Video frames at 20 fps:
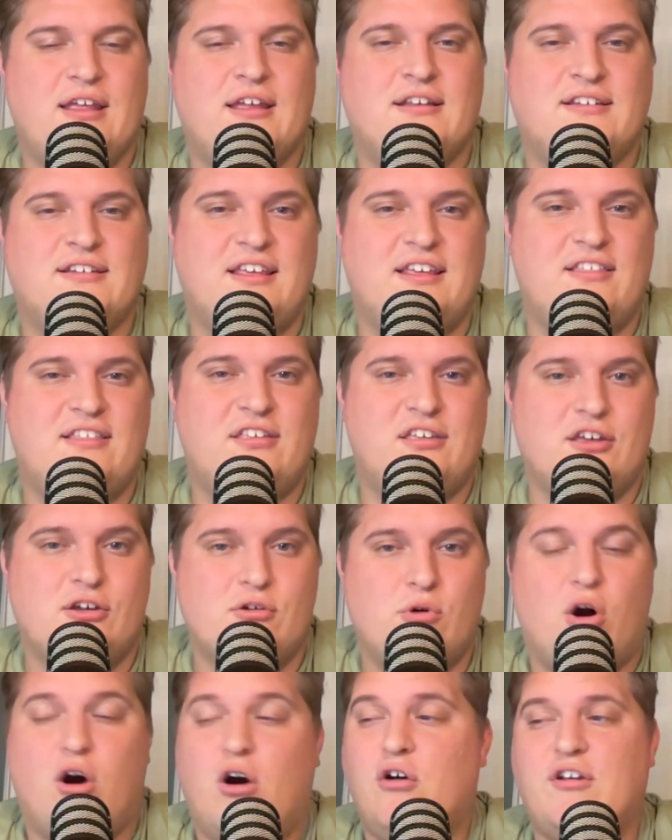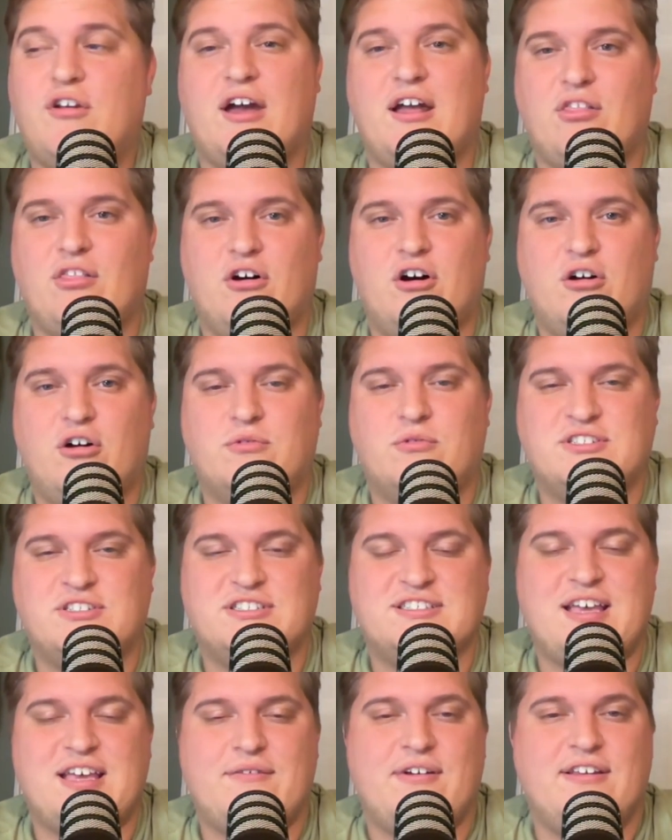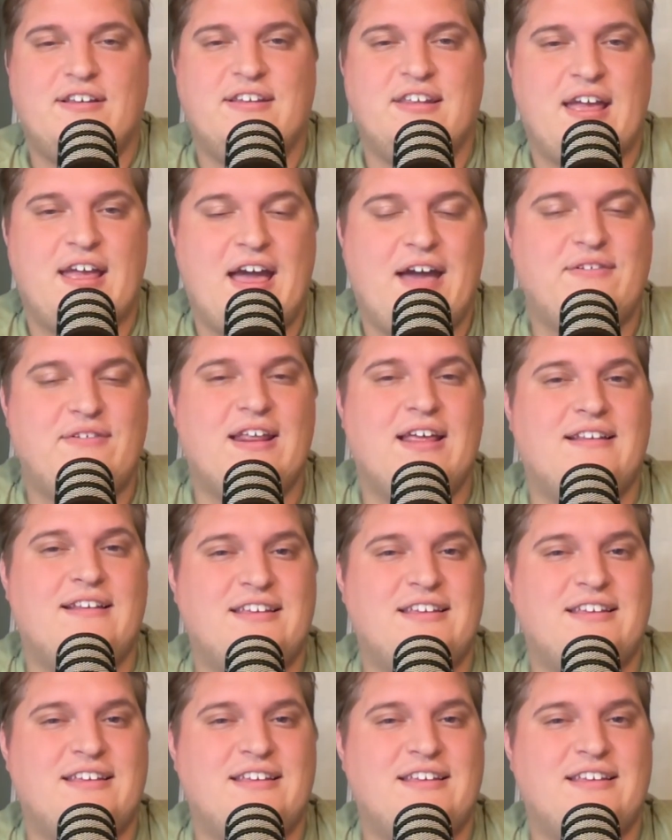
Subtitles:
and TCU all night long was just having